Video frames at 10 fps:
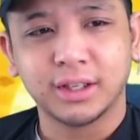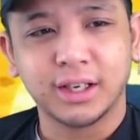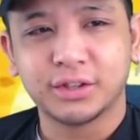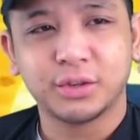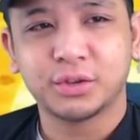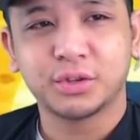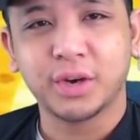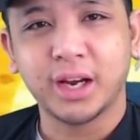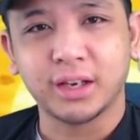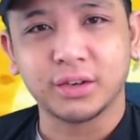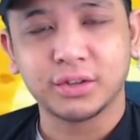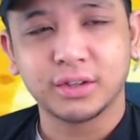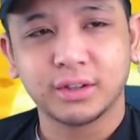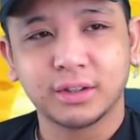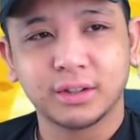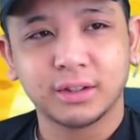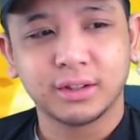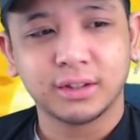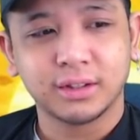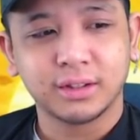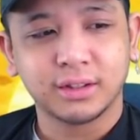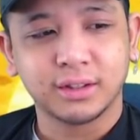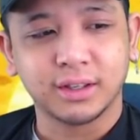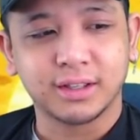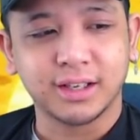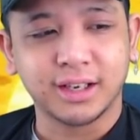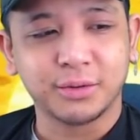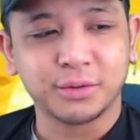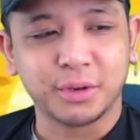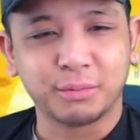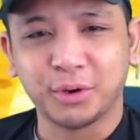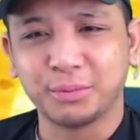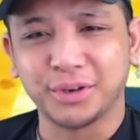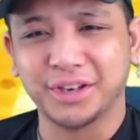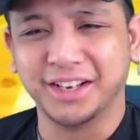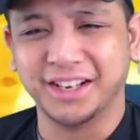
It's so strange. It's like it was on purpose.